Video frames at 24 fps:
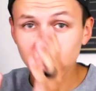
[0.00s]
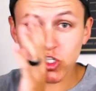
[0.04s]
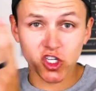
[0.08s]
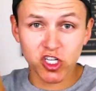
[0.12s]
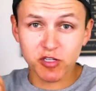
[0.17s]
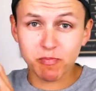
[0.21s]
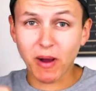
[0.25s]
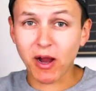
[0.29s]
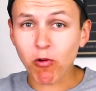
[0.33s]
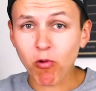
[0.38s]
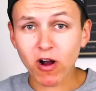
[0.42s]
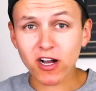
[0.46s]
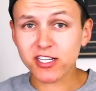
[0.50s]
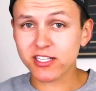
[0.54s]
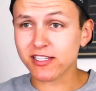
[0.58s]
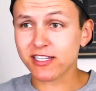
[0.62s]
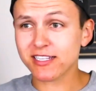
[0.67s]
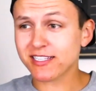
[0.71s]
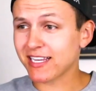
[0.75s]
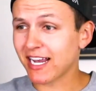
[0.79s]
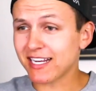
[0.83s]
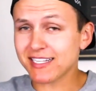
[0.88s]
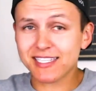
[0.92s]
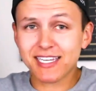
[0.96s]
just by watching
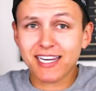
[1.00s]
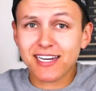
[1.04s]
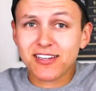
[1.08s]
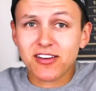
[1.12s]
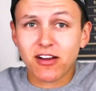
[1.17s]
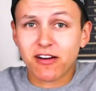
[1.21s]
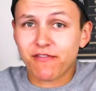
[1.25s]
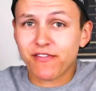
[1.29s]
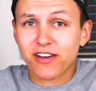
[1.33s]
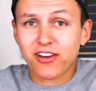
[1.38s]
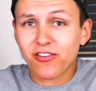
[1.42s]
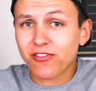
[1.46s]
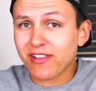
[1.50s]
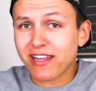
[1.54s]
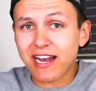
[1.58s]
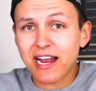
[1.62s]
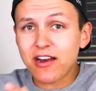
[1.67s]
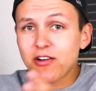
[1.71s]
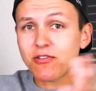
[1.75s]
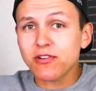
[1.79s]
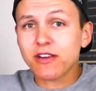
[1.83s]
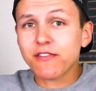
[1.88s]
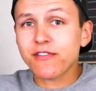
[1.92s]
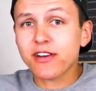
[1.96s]
this guy's TikTok video that
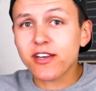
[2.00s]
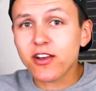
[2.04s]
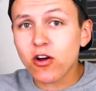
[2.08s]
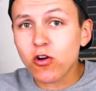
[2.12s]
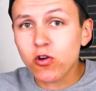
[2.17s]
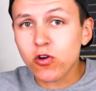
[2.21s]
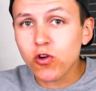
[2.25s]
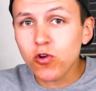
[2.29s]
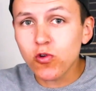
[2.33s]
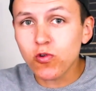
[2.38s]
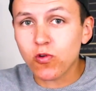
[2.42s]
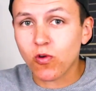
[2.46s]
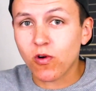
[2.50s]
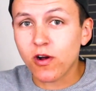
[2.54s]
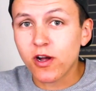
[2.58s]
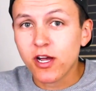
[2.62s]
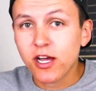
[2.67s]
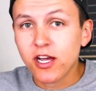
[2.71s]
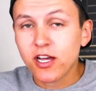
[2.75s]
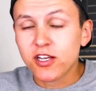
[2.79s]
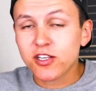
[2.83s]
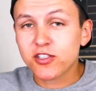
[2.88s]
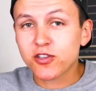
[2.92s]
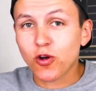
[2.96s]
I don't even know who.
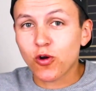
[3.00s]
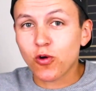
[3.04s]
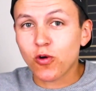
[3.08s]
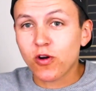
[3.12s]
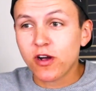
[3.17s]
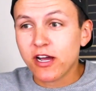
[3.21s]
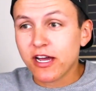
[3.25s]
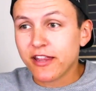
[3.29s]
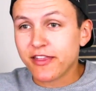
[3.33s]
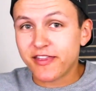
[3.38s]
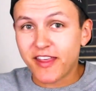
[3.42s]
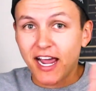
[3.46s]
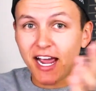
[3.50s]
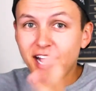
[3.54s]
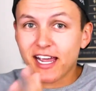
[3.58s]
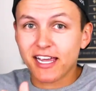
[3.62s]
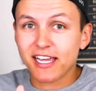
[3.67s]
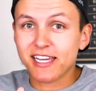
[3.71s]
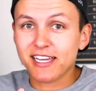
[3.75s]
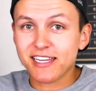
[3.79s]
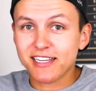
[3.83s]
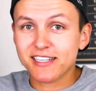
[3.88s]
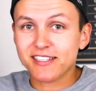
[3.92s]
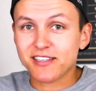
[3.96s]
So
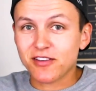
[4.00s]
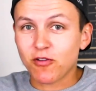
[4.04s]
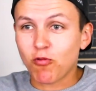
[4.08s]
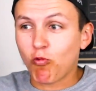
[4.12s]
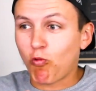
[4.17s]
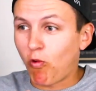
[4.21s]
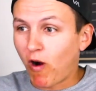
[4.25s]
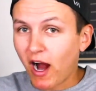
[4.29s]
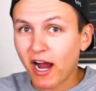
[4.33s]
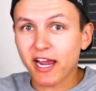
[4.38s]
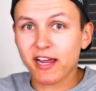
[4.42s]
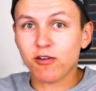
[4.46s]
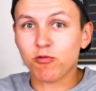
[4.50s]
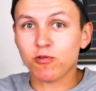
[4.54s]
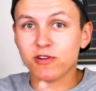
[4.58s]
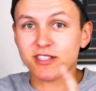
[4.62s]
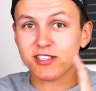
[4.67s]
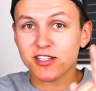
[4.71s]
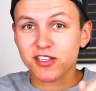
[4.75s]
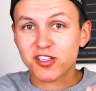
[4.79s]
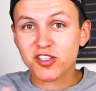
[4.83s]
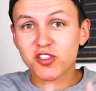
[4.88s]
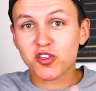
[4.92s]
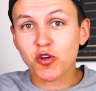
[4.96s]
that is why it
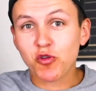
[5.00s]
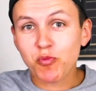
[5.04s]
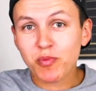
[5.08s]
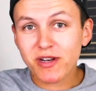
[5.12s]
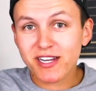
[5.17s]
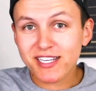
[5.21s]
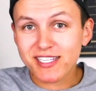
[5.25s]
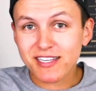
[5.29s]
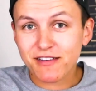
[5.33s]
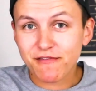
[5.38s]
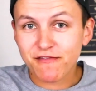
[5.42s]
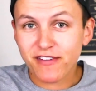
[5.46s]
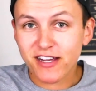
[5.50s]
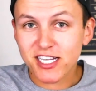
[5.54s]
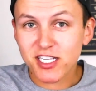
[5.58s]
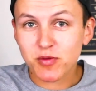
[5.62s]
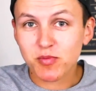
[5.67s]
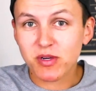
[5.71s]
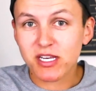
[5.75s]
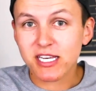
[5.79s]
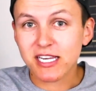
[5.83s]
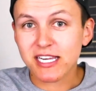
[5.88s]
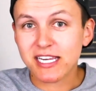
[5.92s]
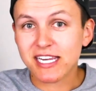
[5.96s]
was the stupidest
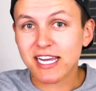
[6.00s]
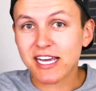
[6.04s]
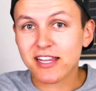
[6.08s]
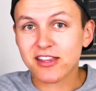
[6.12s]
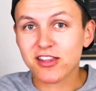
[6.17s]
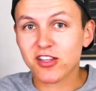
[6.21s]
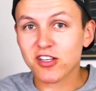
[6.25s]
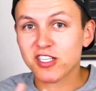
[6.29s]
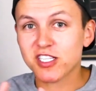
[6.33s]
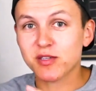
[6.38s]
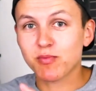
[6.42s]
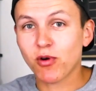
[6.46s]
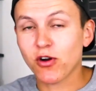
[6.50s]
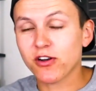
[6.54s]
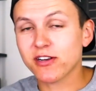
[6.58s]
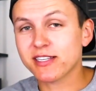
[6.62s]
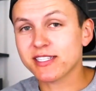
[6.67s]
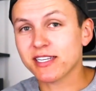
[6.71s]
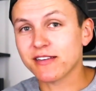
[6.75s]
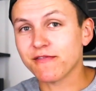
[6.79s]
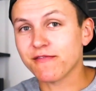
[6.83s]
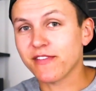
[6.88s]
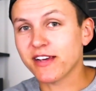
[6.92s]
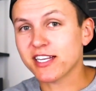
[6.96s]
investment, yet the
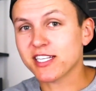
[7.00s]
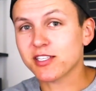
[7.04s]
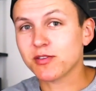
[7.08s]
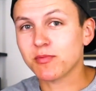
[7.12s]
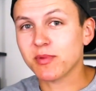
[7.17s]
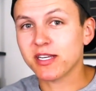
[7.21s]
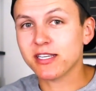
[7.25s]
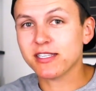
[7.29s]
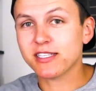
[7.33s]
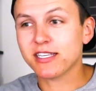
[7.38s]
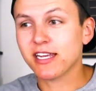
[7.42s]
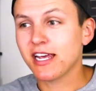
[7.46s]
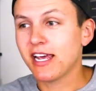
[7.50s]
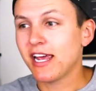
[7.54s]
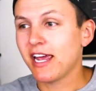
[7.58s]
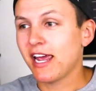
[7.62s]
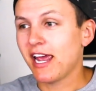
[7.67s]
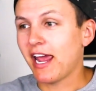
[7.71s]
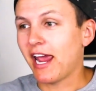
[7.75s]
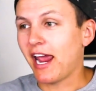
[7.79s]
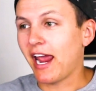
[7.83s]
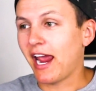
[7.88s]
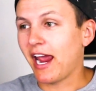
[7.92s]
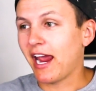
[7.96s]
smartest investment.
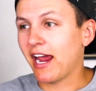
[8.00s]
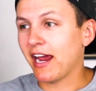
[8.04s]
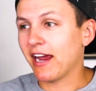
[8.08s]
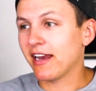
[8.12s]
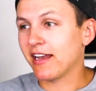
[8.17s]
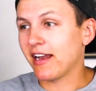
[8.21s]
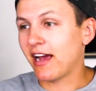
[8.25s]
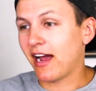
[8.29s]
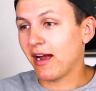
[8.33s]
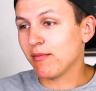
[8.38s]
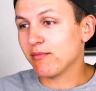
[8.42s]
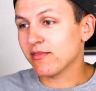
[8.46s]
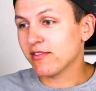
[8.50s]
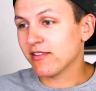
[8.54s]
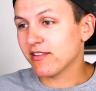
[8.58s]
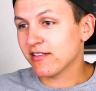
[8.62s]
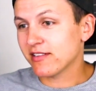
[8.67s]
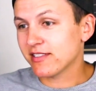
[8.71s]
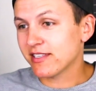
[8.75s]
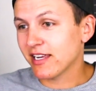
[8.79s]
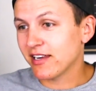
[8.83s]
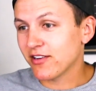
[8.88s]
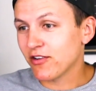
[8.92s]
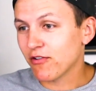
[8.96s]
And I'm
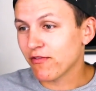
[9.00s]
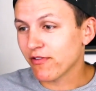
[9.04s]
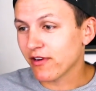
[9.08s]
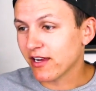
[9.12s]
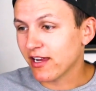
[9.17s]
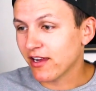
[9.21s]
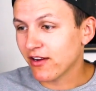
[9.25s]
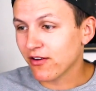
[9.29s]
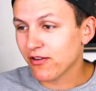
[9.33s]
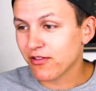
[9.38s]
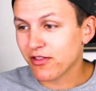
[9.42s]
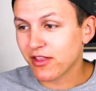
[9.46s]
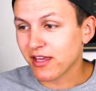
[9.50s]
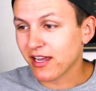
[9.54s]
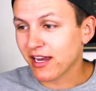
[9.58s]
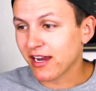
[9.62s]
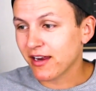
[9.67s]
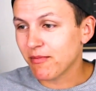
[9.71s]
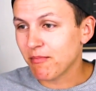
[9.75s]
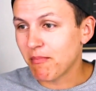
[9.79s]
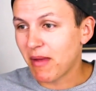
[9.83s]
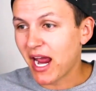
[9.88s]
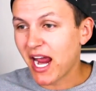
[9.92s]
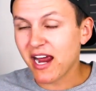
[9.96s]
sitting over here
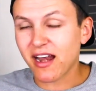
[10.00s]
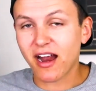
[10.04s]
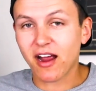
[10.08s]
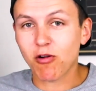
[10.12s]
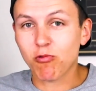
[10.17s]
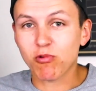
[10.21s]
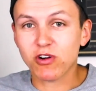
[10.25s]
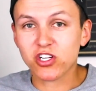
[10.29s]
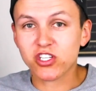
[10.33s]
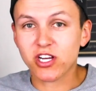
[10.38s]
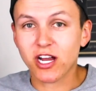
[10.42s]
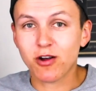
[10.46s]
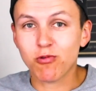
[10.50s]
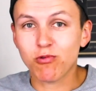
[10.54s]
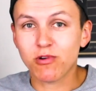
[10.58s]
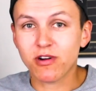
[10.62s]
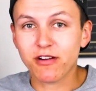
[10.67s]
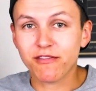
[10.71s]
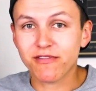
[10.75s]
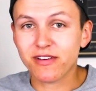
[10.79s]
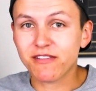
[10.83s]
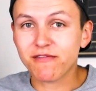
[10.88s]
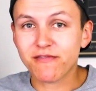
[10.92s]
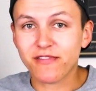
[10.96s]
thinking, man, I wish I
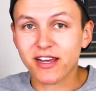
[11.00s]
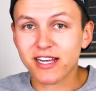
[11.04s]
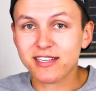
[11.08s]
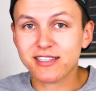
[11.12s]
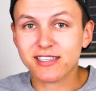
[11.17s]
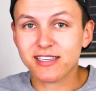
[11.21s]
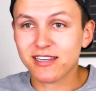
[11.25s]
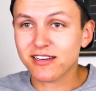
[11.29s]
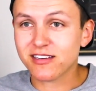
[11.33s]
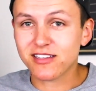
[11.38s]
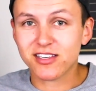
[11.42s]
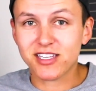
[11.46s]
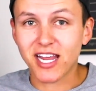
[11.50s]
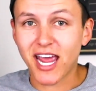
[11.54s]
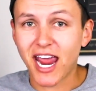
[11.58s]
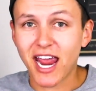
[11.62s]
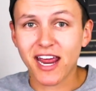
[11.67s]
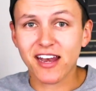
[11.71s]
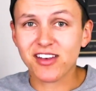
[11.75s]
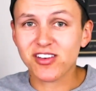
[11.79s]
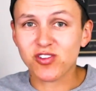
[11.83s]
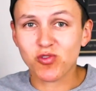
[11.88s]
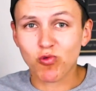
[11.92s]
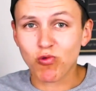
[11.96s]
would have invested
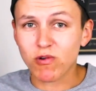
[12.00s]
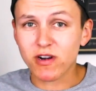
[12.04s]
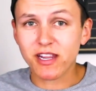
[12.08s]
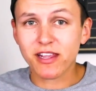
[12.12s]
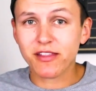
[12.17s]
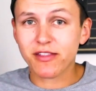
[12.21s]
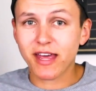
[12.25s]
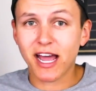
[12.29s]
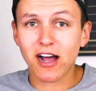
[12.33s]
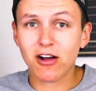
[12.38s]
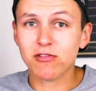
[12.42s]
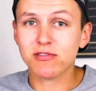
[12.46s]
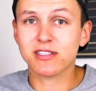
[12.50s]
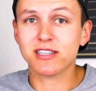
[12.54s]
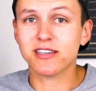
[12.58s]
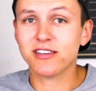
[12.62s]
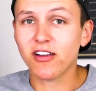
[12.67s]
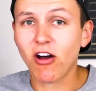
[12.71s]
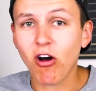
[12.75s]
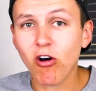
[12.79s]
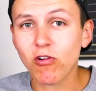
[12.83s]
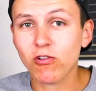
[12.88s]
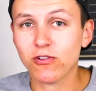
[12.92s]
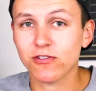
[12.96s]
ten, twenty thousand
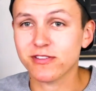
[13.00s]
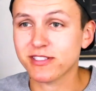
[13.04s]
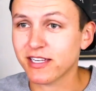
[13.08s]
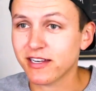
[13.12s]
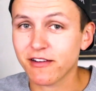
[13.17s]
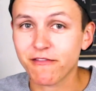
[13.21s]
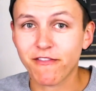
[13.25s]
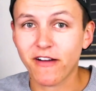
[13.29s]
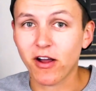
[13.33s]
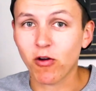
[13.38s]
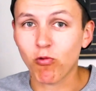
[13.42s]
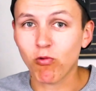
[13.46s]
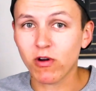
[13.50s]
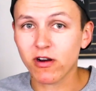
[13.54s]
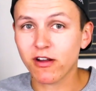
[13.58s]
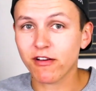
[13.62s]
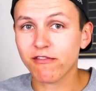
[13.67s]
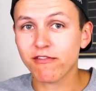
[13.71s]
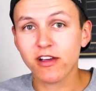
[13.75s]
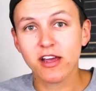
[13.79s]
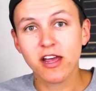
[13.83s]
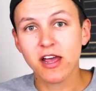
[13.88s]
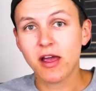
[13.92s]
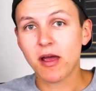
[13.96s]
dollars. And if I would
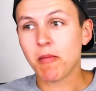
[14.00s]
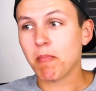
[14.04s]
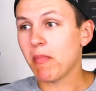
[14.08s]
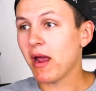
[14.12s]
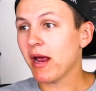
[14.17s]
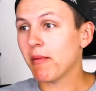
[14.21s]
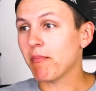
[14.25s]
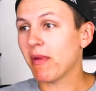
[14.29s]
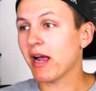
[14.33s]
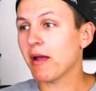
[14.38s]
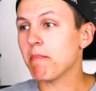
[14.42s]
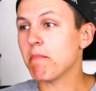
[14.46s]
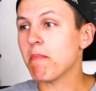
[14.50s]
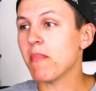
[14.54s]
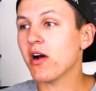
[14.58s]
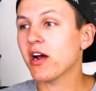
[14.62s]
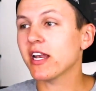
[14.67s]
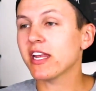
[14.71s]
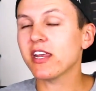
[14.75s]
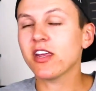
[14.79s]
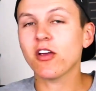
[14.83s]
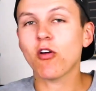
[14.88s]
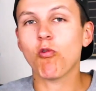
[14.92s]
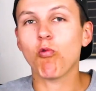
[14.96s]
have, man, my
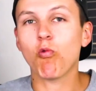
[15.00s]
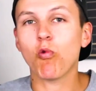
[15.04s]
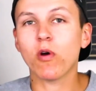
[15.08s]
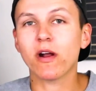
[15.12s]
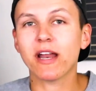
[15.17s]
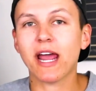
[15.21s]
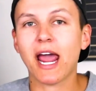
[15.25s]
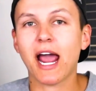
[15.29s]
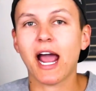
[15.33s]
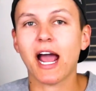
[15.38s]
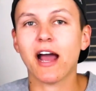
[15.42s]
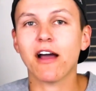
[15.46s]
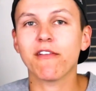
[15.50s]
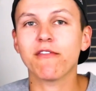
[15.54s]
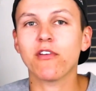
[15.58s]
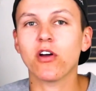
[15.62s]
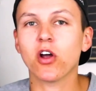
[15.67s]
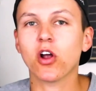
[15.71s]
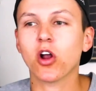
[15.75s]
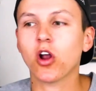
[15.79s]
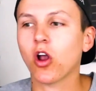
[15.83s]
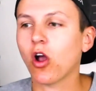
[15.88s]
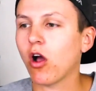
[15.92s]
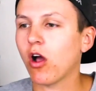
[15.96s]
money would
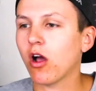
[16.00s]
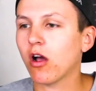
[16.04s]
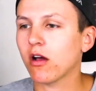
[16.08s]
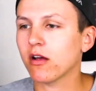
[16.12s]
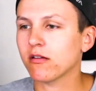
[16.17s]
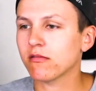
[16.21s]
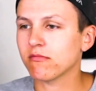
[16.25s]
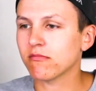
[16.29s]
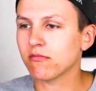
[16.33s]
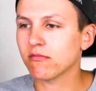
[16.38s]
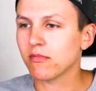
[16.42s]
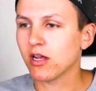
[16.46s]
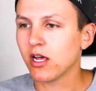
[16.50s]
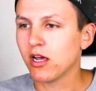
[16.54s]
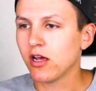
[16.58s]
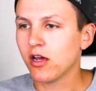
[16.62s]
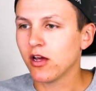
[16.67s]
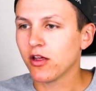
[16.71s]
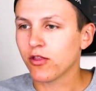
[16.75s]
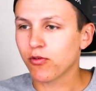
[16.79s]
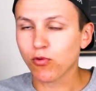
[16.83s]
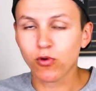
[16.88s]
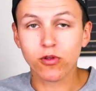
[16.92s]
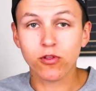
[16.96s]
have gone
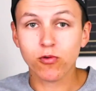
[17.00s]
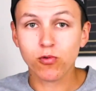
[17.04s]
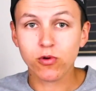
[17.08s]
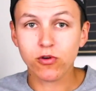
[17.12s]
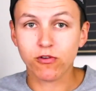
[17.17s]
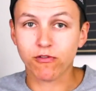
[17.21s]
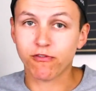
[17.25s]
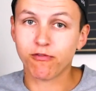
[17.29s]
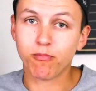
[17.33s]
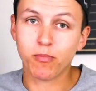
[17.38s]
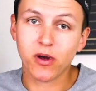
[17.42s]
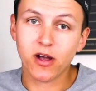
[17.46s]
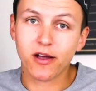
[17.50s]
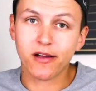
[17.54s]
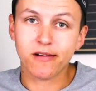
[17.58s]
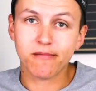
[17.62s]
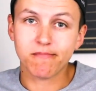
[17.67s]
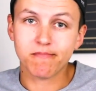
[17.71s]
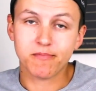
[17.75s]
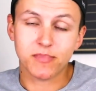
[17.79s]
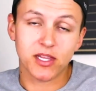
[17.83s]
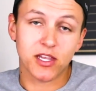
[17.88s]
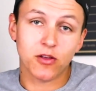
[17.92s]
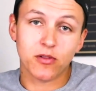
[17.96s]
through the roof.
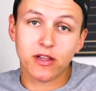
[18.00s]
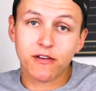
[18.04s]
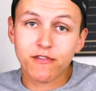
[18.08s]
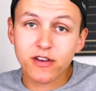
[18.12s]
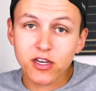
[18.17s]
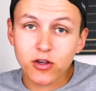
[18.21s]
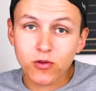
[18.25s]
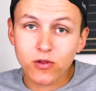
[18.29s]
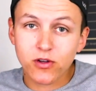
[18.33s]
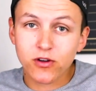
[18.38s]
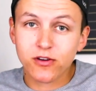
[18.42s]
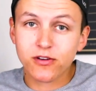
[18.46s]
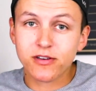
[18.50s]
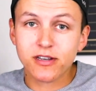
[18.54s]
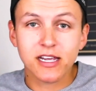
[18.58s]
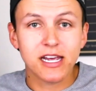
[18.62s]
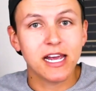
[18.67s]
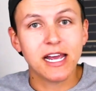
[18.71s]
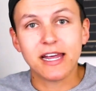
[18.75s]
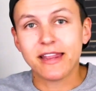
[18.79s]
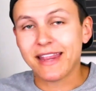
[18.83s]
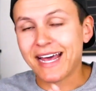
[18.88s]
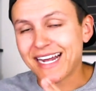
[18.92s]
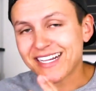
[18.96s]
But you live and you learn.
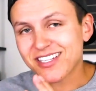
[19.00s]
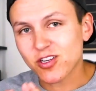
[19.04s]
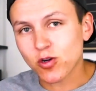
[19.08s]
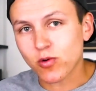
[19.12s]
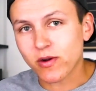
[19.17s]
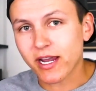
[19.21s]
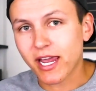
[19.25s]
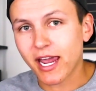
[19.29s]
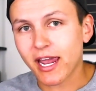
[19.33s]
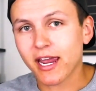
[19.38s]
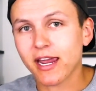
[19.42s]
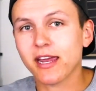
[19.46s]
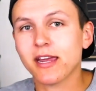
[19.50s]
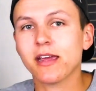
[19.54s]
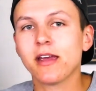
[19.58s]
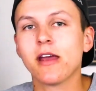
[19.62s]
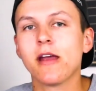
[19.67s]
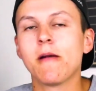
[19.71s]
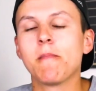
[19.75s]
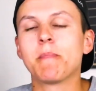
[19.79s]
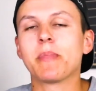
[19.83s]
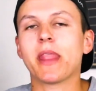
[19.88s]
That's okay.